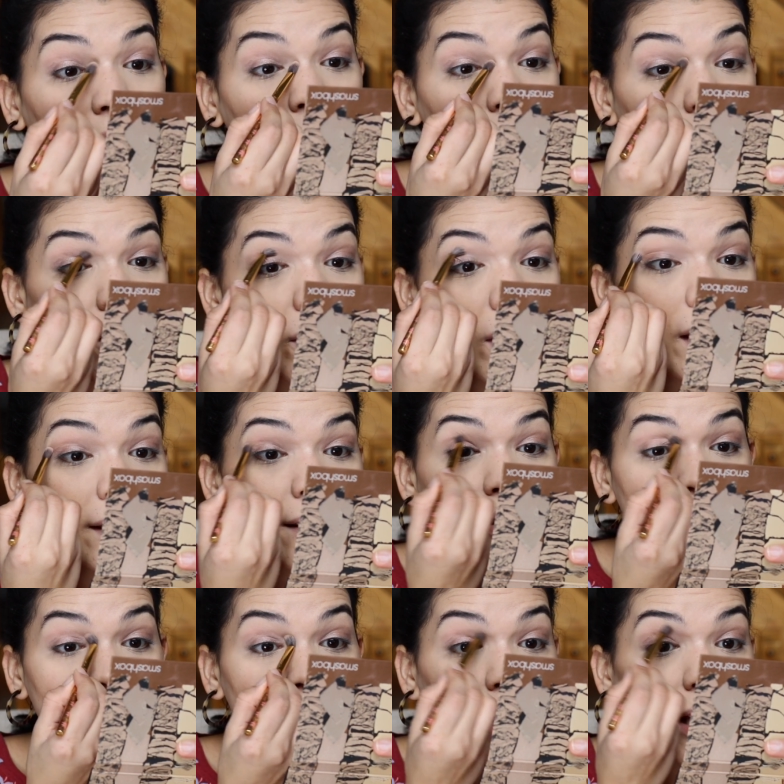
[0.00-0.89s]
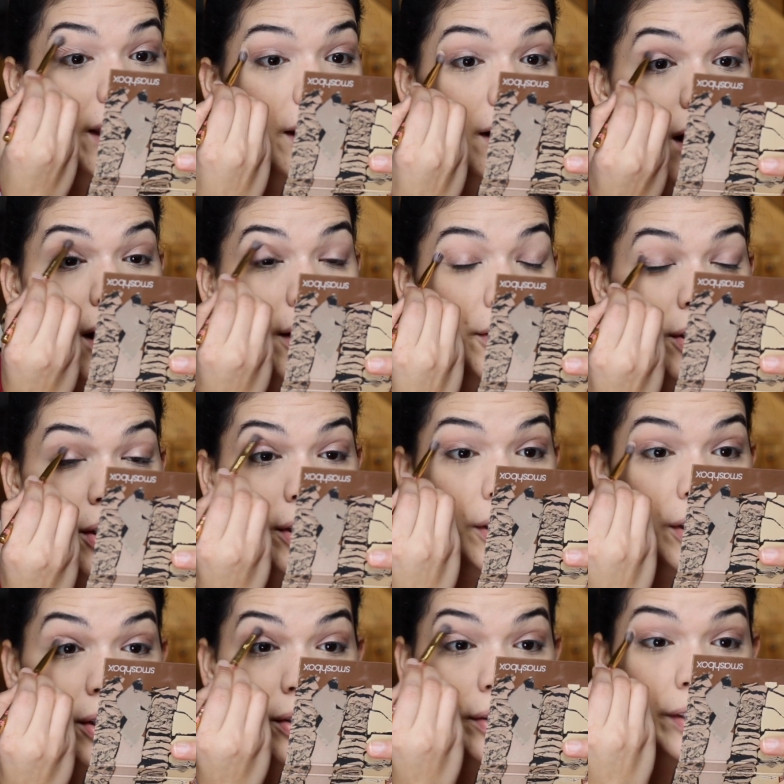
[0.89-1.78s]
And just take it on
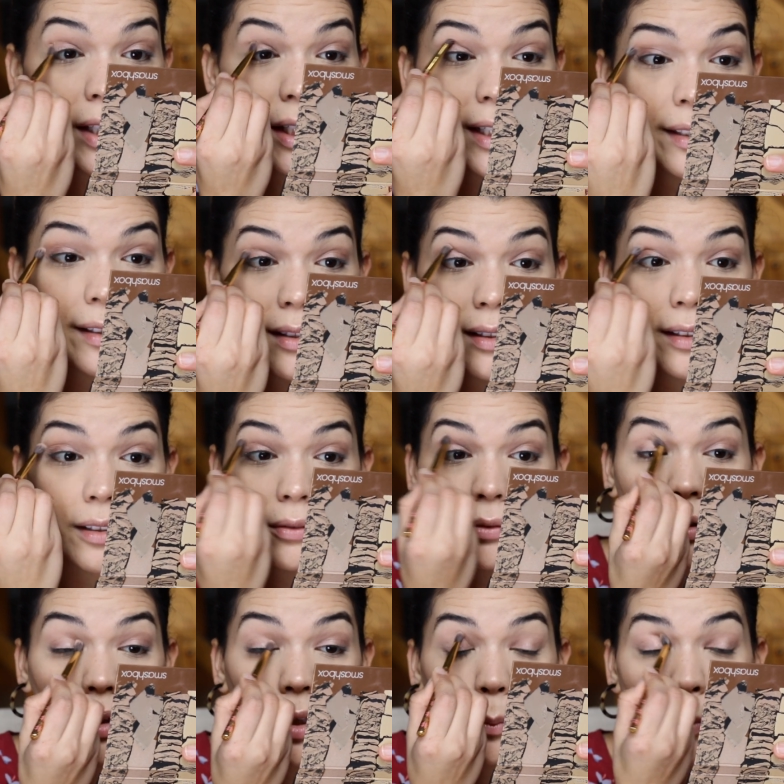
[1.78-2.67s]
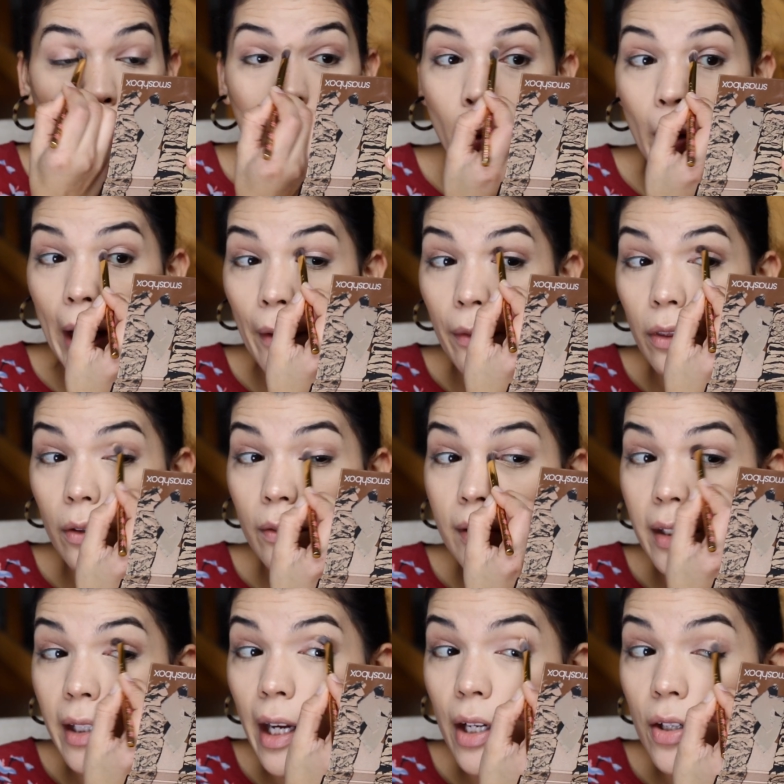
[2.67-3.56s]
your crease and really blow out
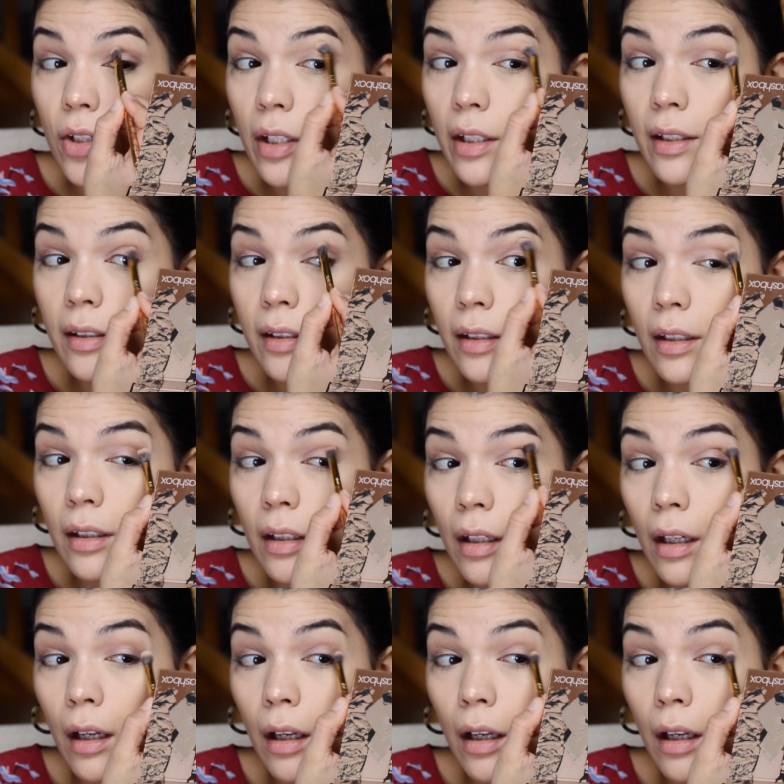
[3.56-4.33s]
those edges.